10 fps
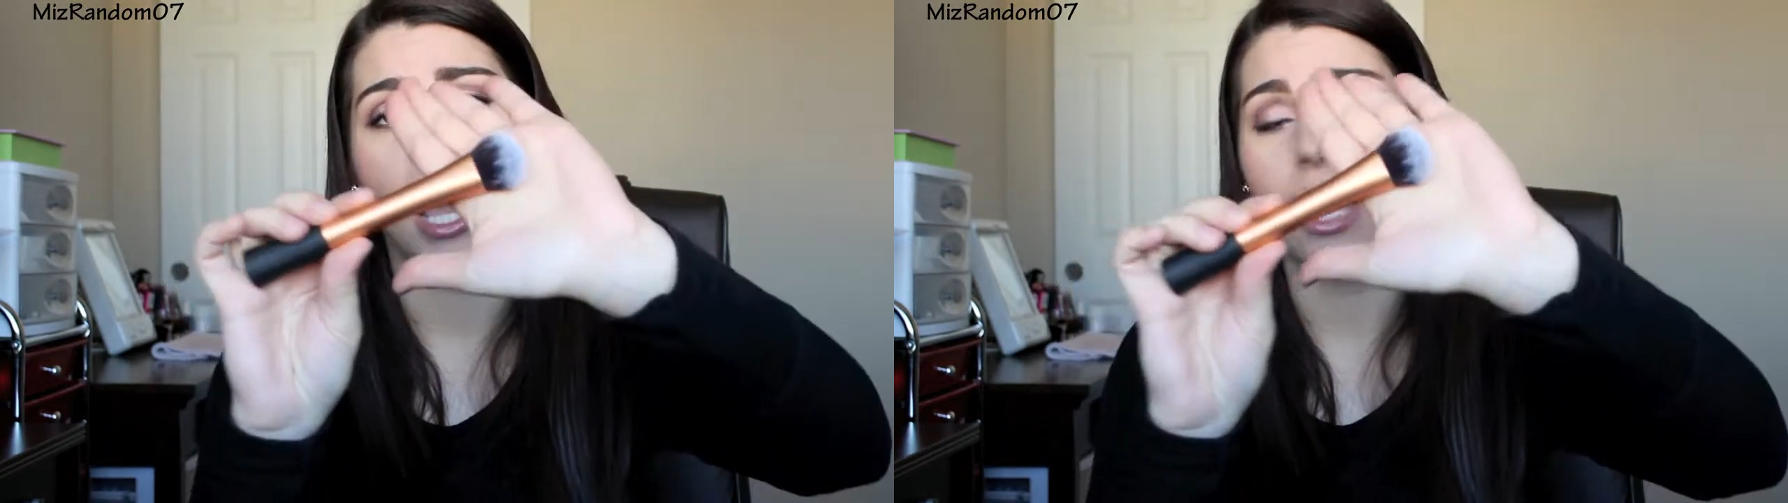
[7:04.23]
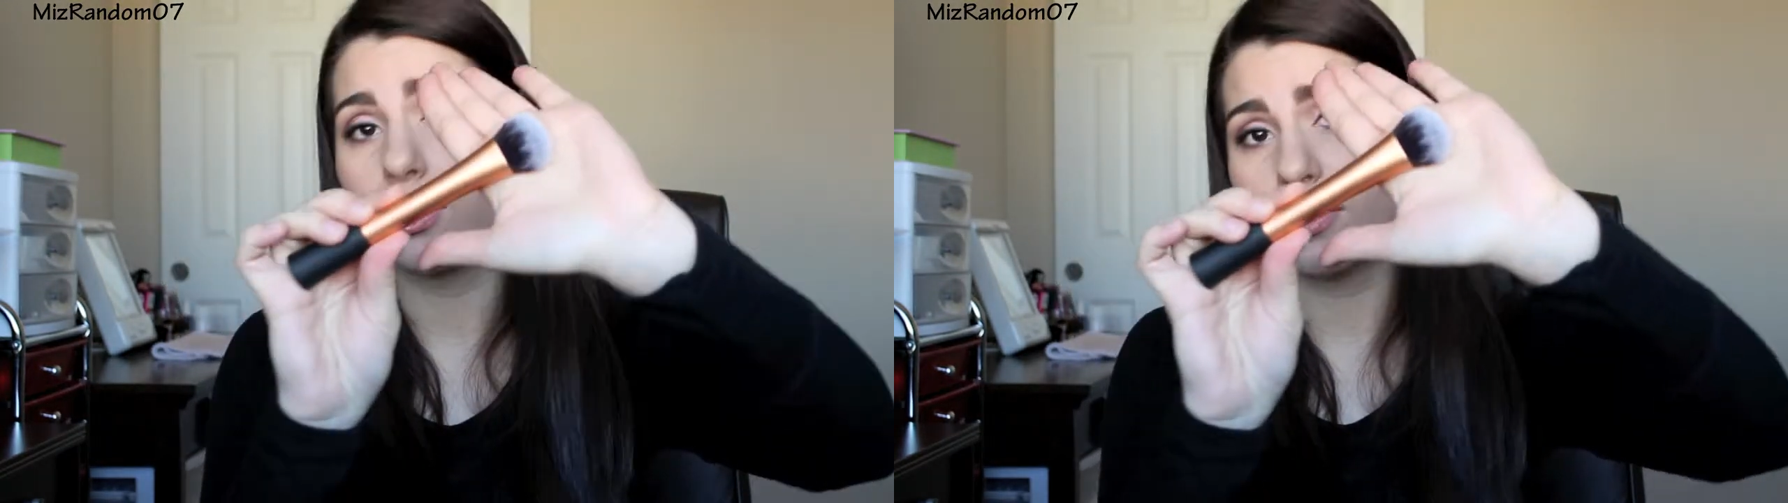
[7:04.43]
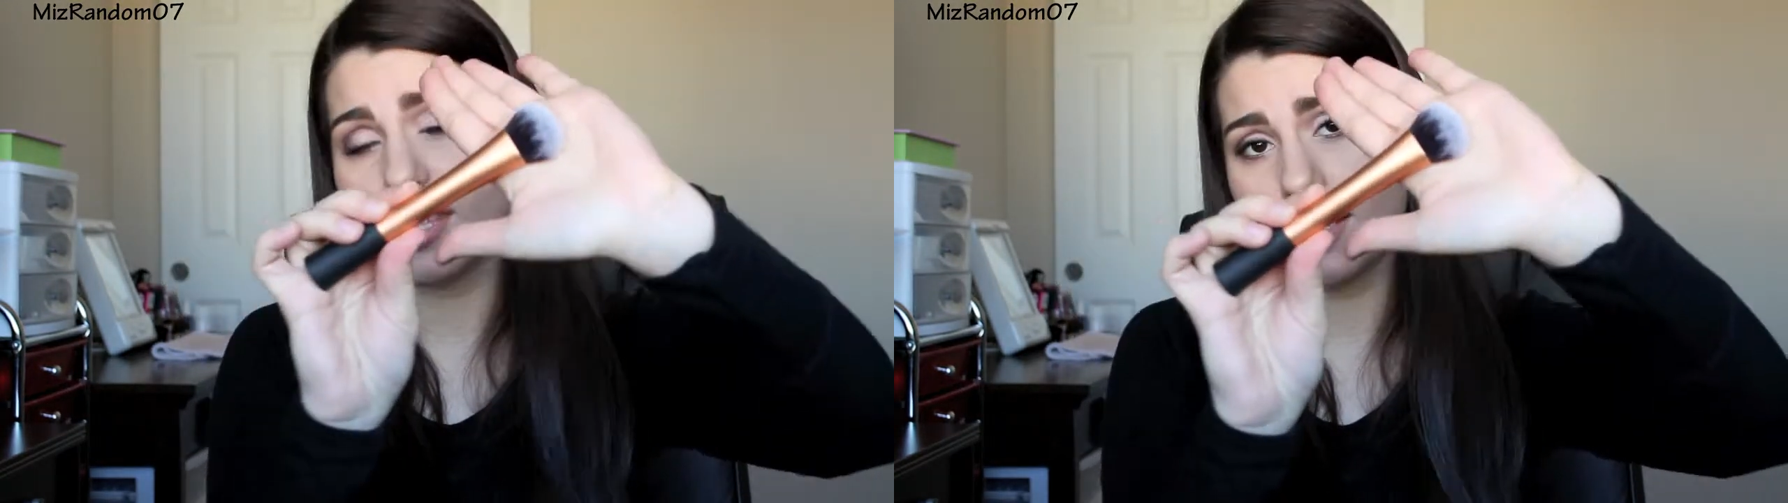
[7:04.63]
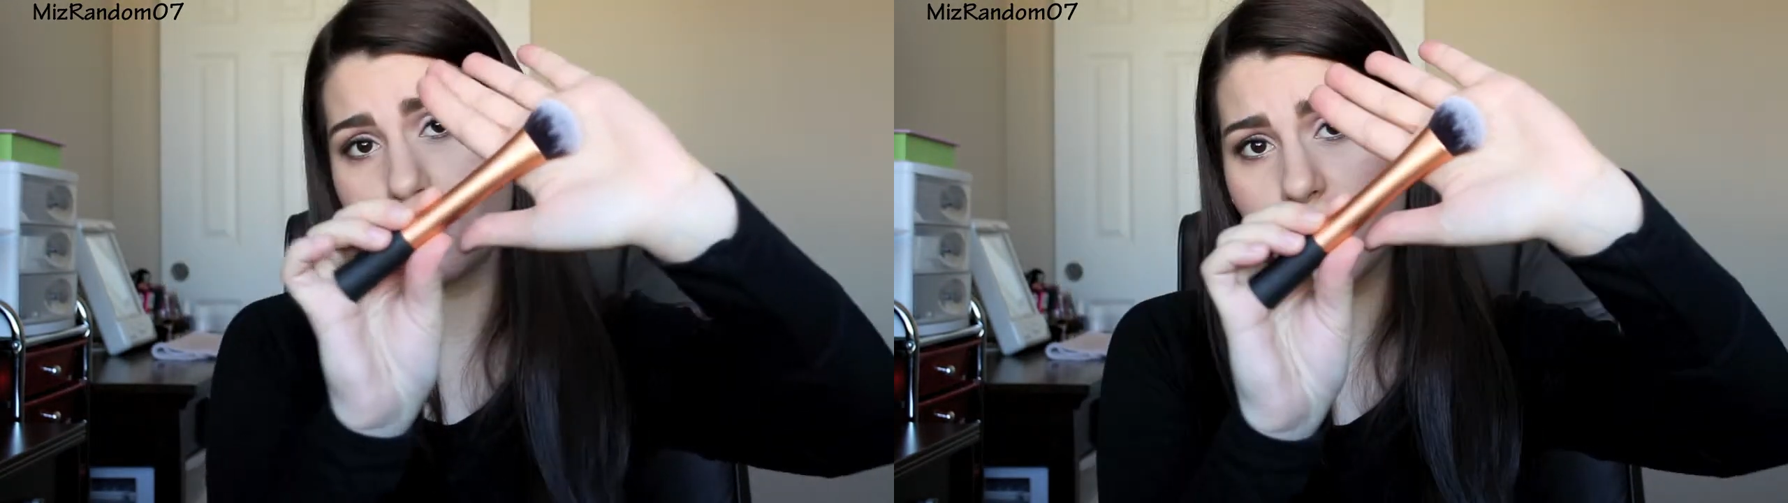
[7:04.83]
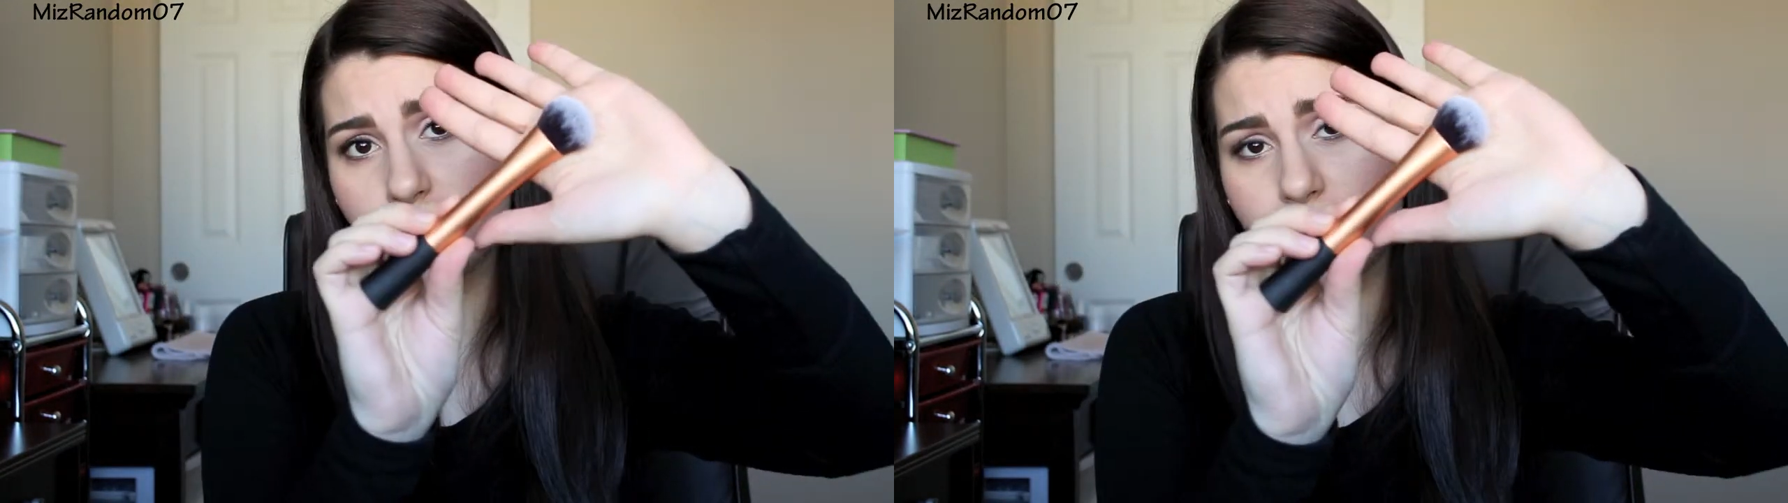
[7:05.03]
I use this
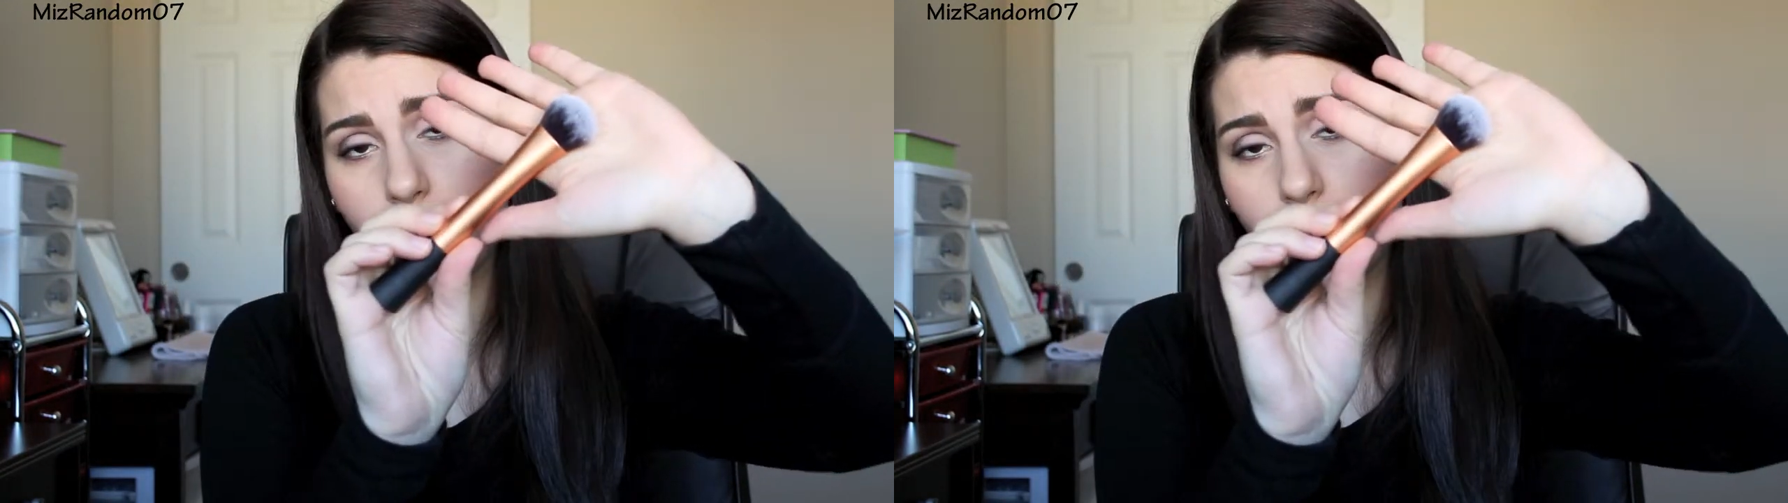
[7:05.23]
brush